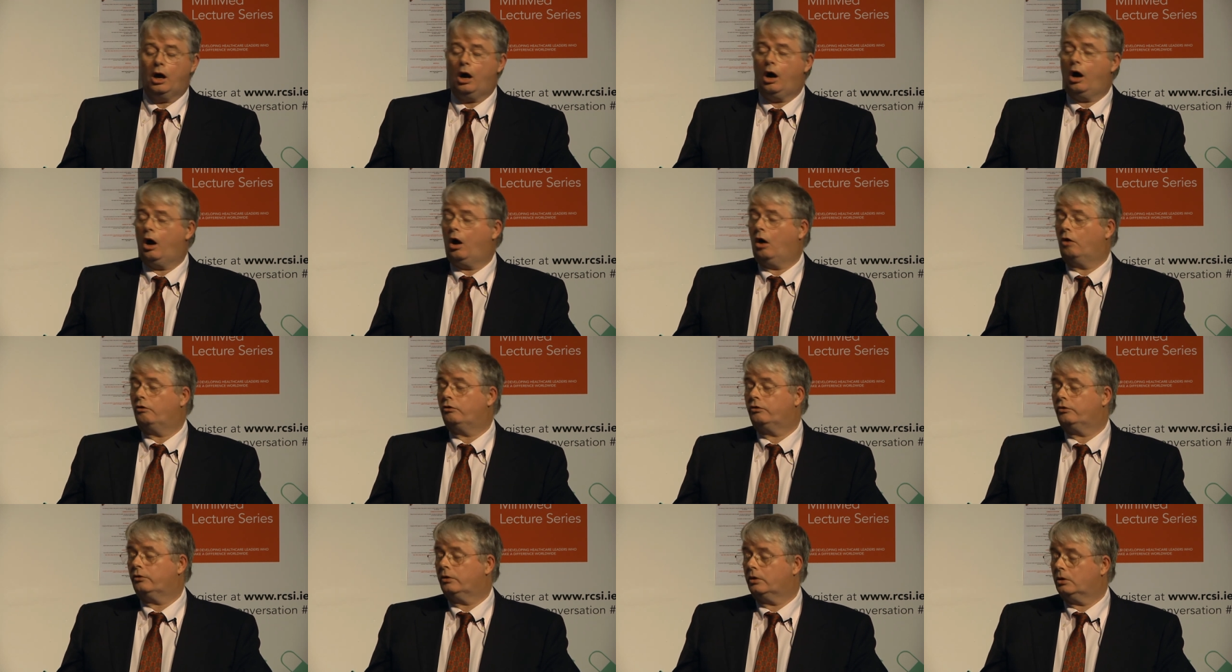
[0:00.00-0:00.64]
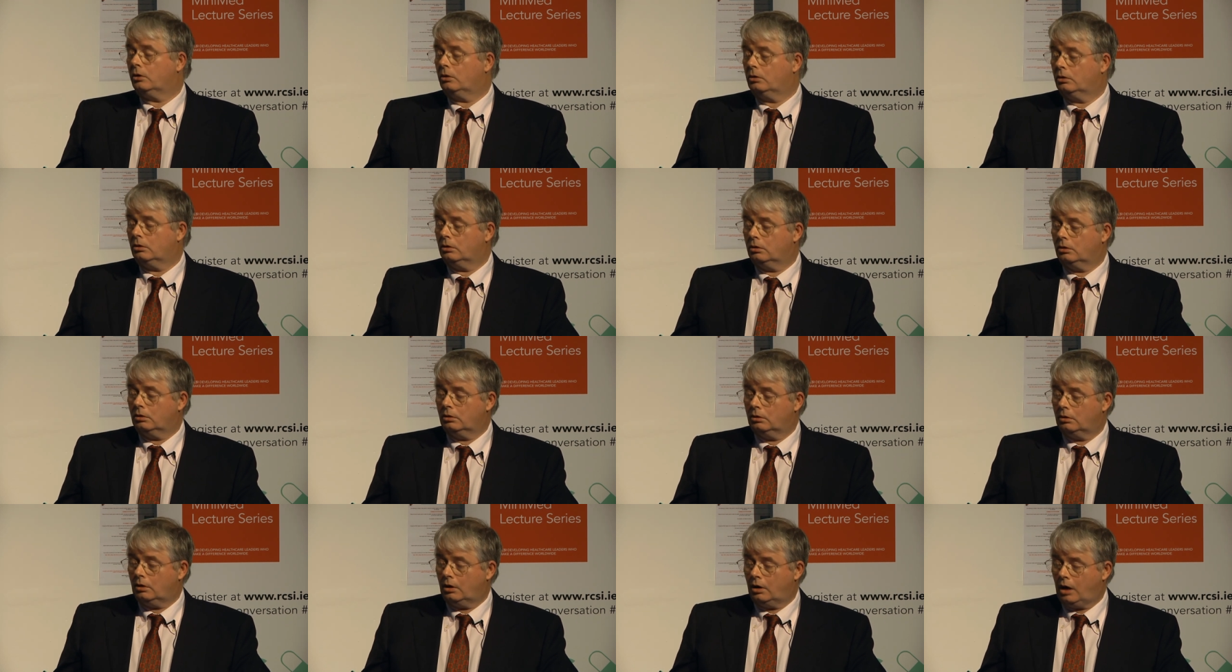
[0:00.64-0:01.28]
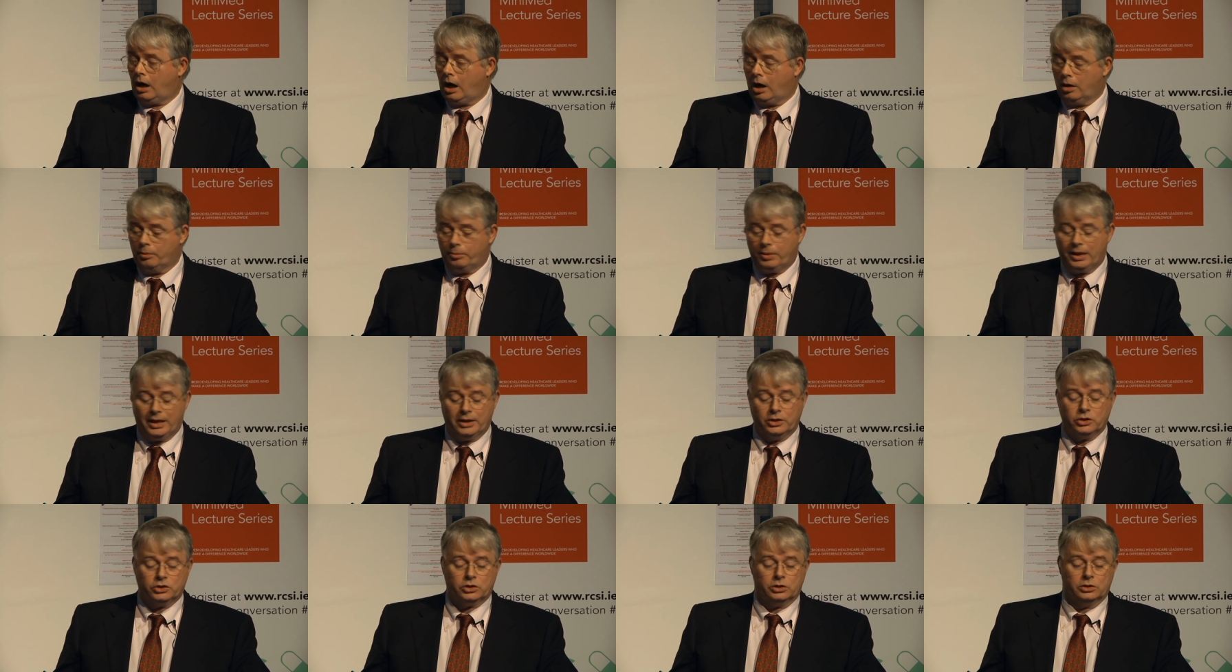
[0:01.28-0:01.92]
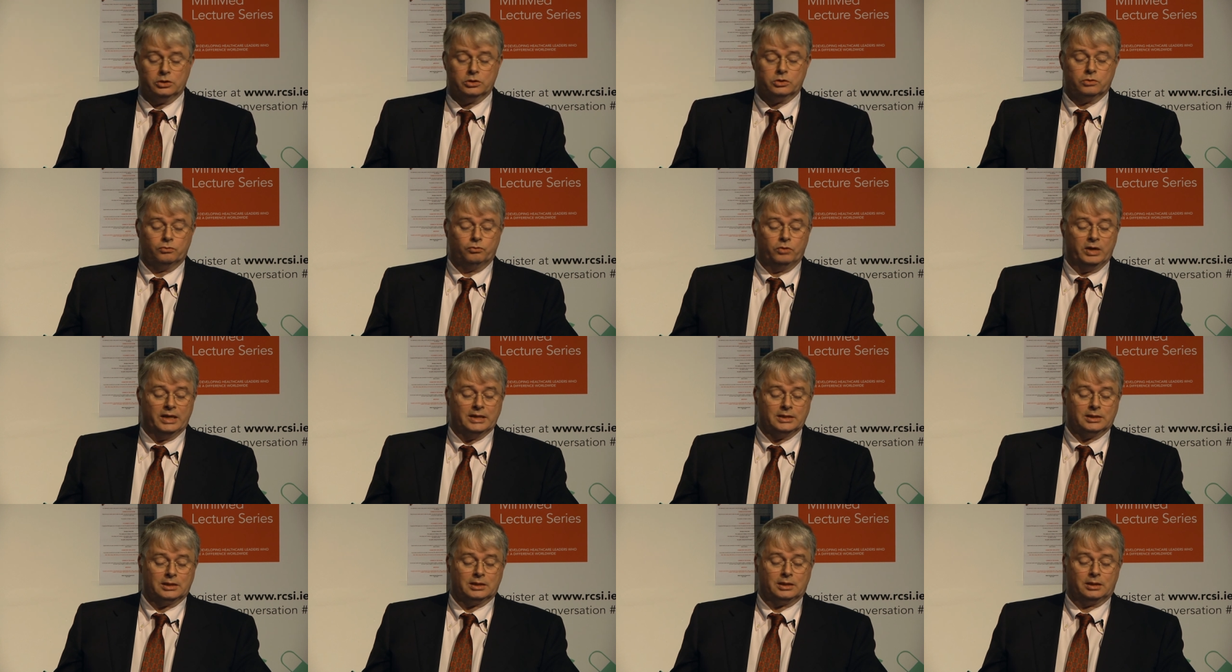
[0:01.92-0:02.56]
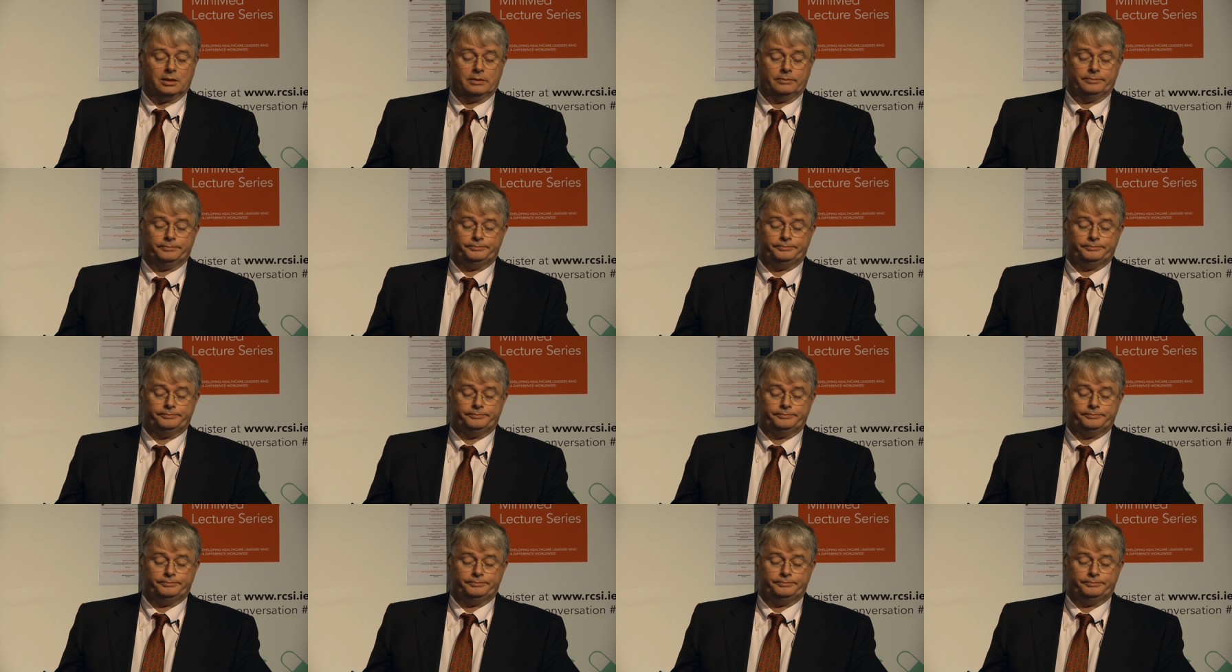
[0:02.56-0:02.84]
of our patient's risk.